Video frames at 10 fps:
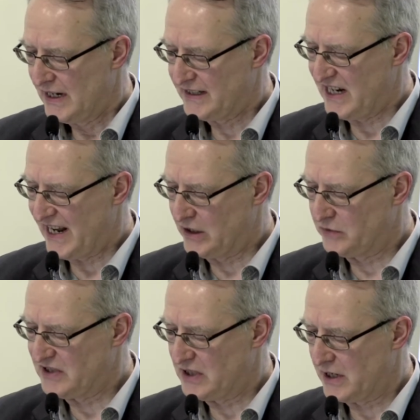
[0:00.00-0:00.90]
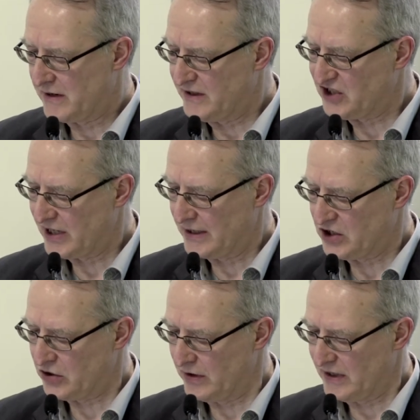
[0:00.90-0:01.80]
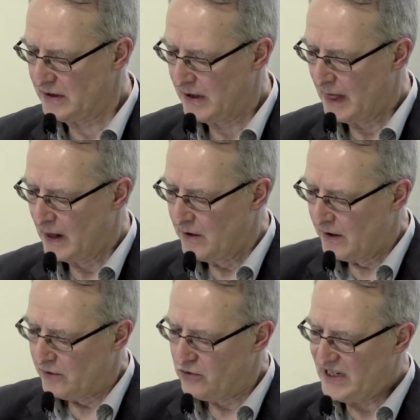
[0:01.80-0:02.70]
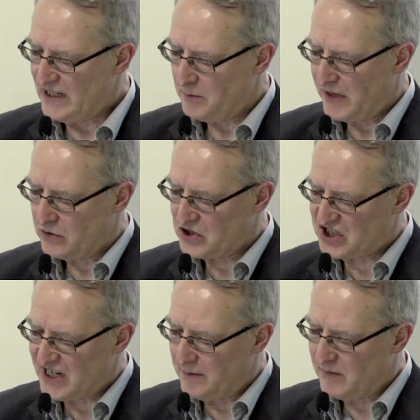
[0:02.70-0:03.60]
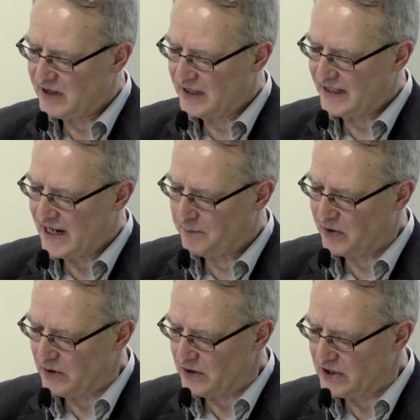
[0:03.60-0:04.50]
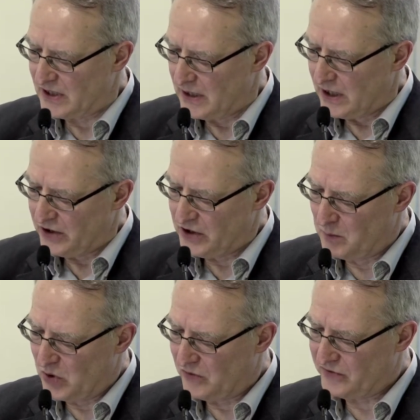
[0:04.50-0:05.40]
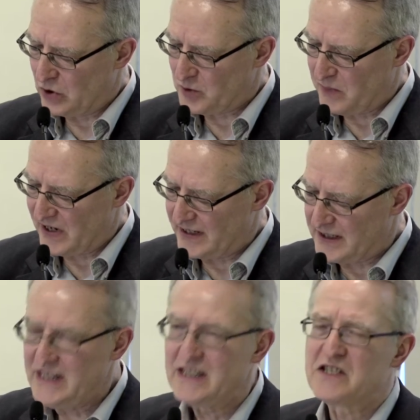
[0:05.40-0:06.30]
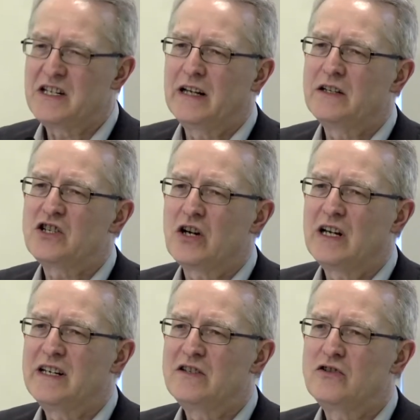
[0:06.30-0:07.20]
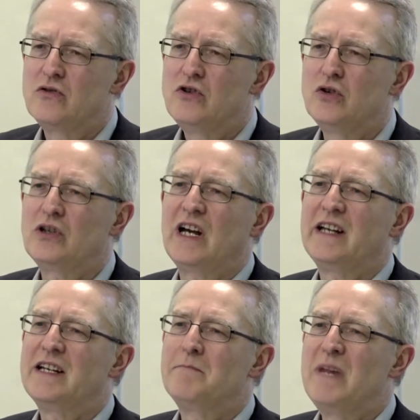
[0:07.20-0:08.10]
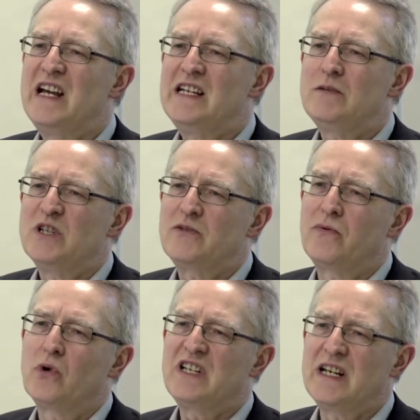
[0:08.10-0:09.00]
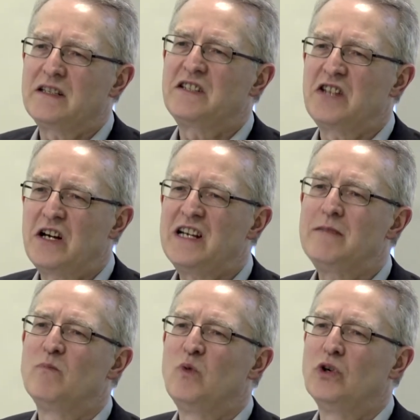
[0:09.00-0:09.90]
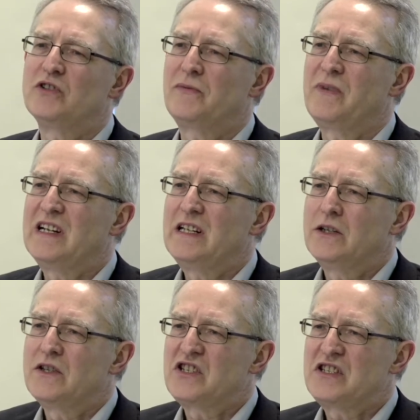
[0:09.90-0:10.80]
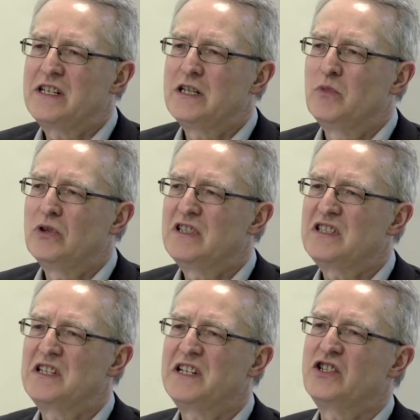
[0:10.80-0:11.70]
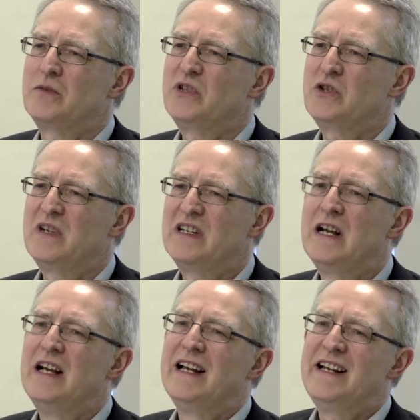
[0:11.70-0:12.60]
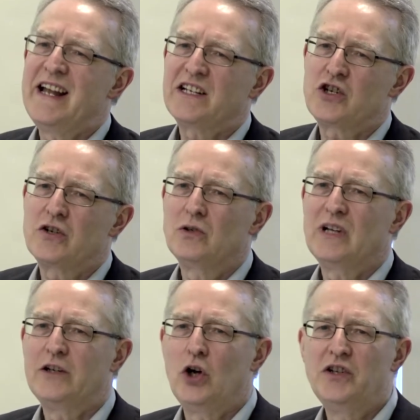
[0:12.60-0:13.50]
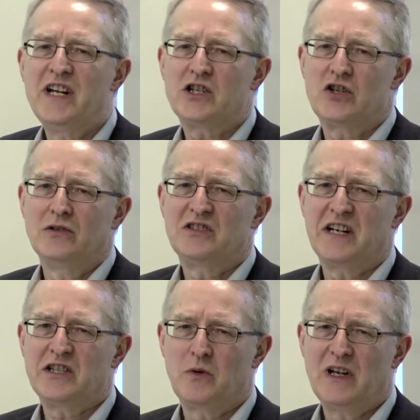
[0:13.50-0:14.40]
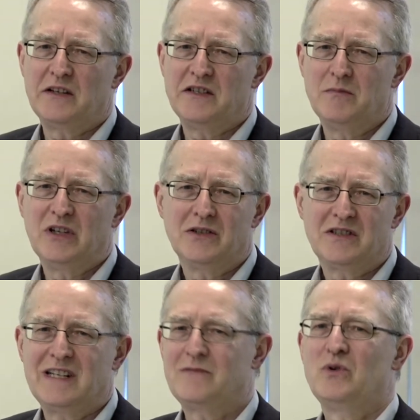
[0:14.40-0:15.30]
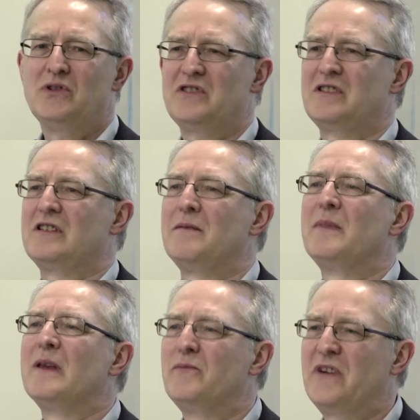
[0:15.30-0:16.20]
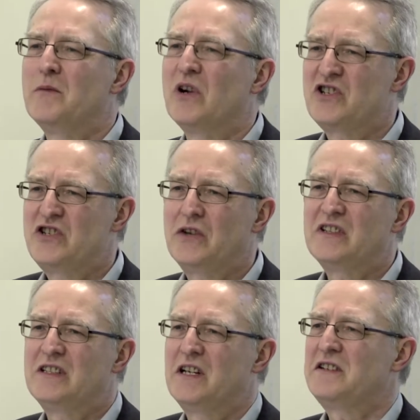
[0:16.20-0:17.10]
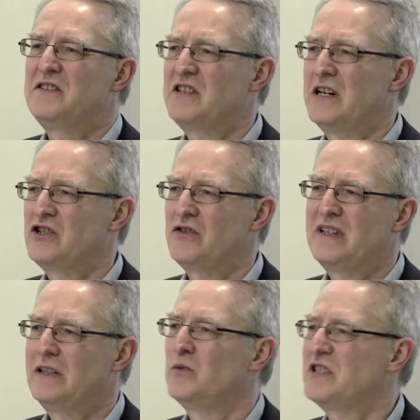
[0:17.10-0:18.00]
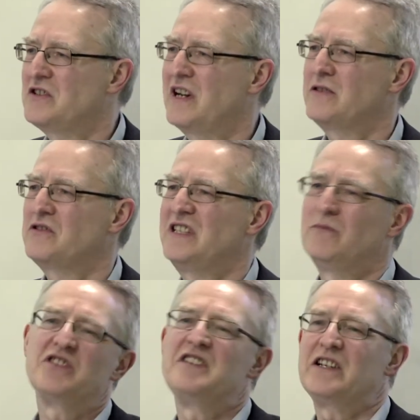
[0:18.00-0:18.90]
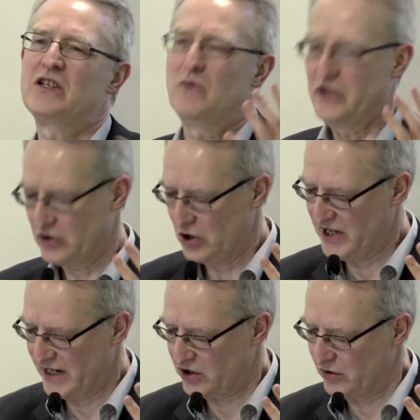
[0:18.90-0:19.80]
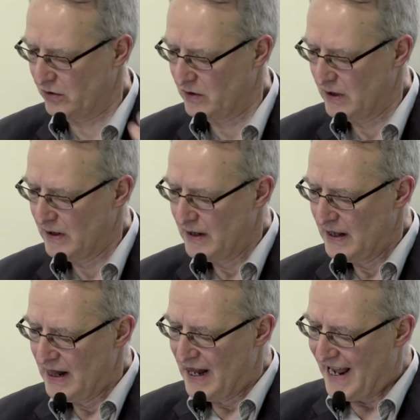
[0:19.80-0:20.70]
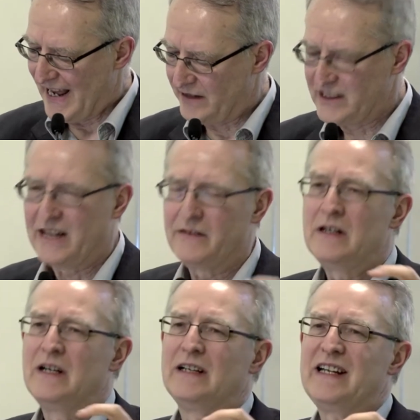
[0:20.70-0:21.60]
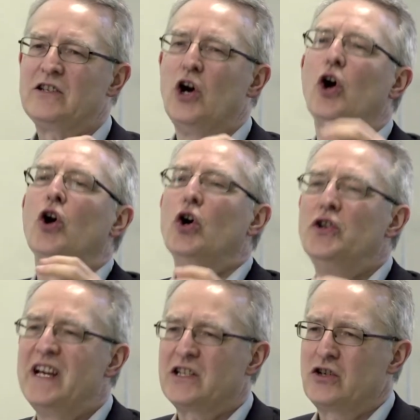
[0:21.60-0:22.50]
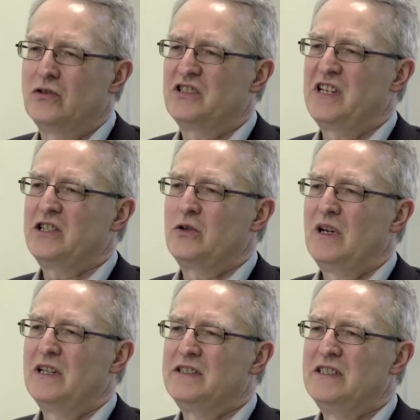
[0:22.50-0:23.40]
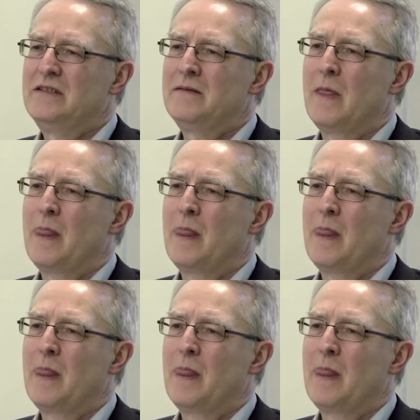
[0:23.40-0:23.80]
at the end of the 19th century, really about the same thing happened. A number of those pioneers then tried to look and they made, which for that time was fairly understandable, the distinction between natural and unnatural sexuality, because that was very much done in the 19th century, always trying to see what is natural and what is unnatural. And then that unnatural sexuality